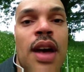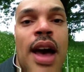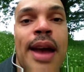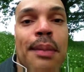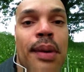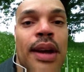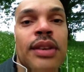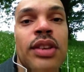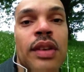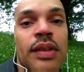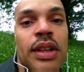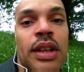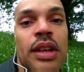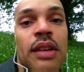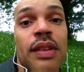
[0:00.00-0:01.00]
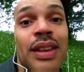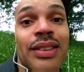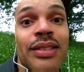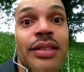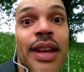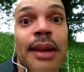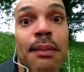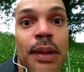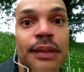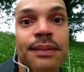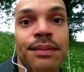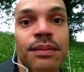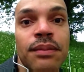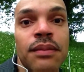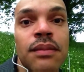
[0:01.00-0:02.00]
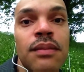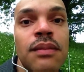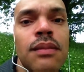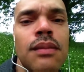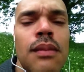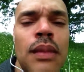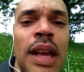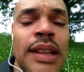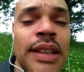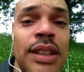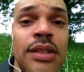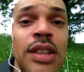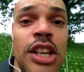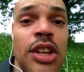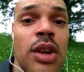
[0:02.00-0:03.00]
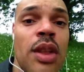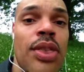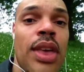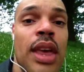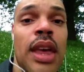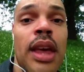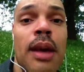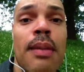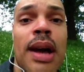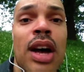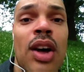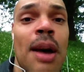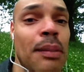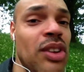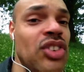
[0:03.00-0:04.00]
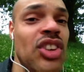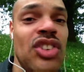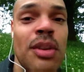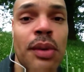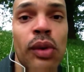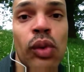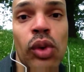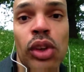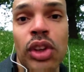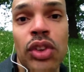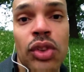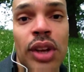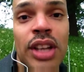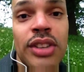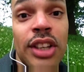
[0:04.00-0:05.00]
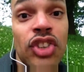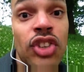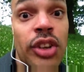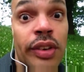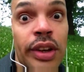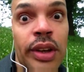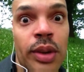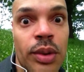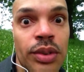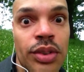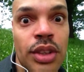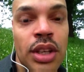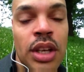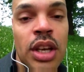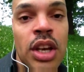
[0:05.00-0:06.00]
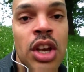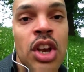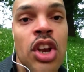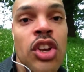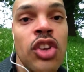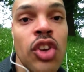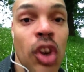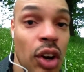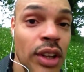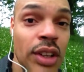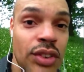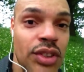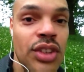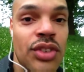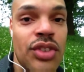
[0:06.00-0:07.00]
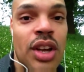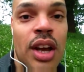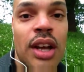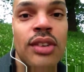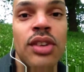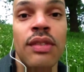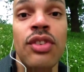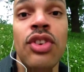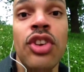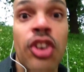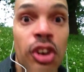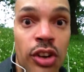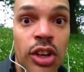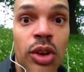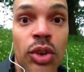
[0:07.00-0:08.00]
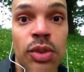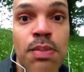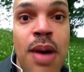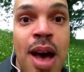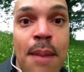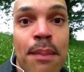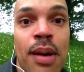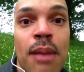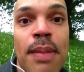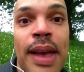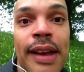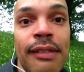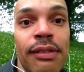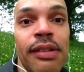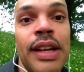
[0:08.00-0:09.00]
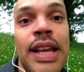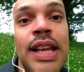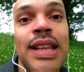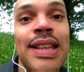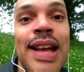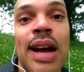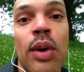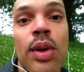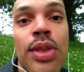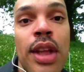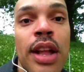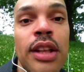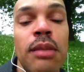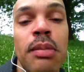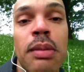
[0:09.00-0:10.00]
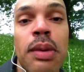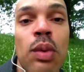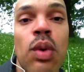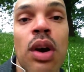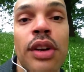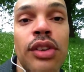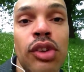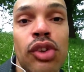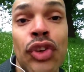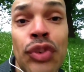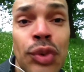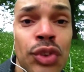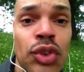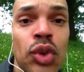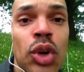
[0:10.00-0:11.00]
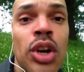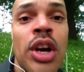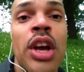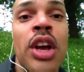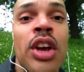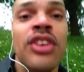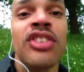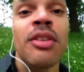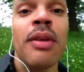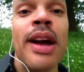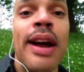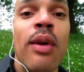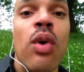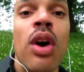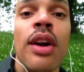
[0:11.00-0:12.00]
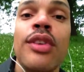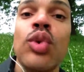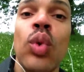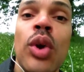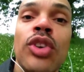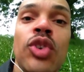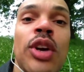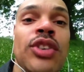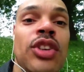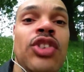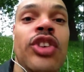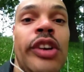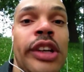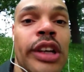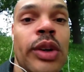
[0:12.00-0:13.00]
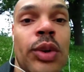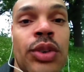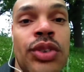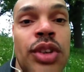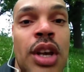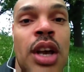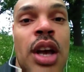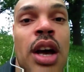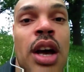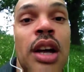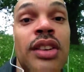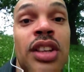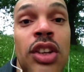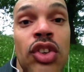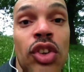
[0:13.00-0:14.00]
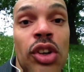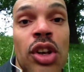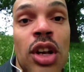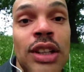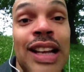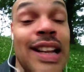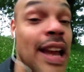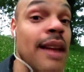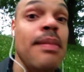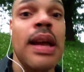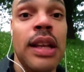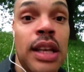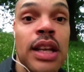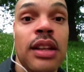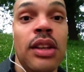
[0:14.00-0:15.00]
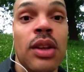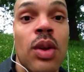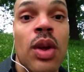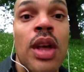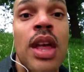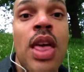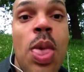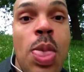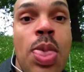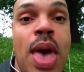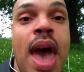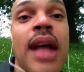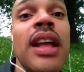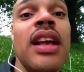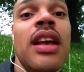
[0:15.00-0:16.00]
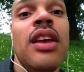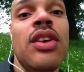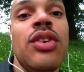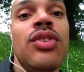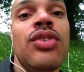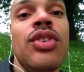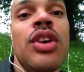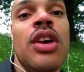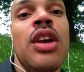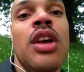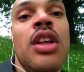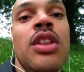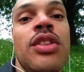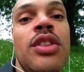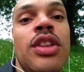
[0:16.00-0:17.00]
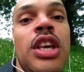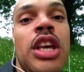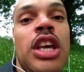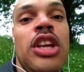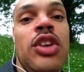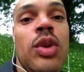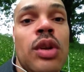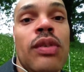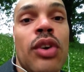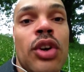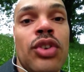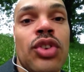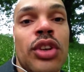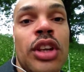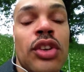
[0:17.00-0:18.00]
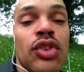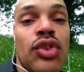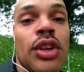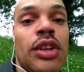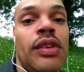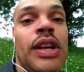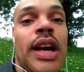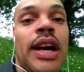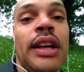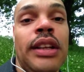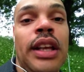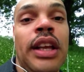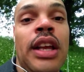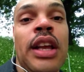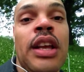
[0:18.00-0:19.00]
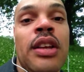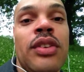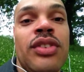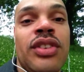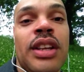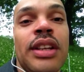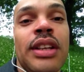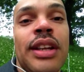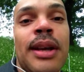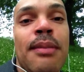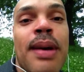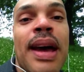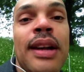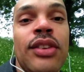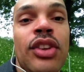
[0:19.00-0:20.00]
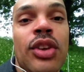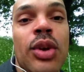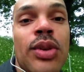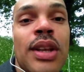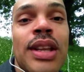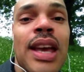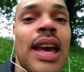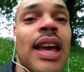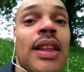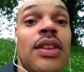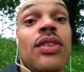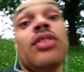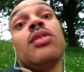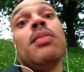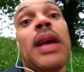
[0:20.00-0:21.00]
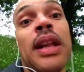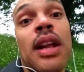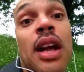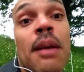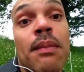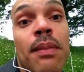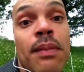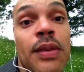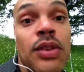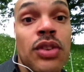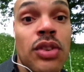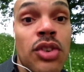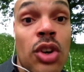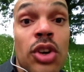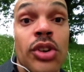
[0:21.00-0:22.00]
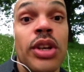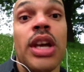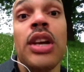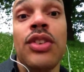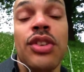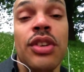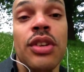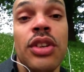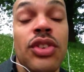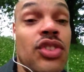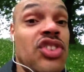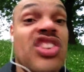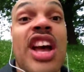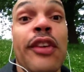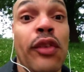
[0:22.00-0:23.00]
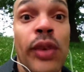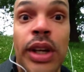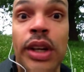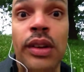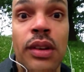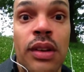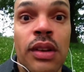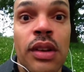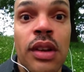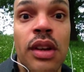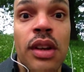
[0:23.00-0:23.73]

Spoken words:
hyperactivity, of excitement, and let's say you're thinking about, I'm going to say something really strange, like Cheerios. You're going to see signs of Cheerios pop up every now and then. You may be walking to the grocery store, some guy walking towards you has a Cheerios t-shirt on. And I am not kidding you. That is the universe or the constructed reality signaling back to you that, hey, this is made up. This is your creation. This is not real.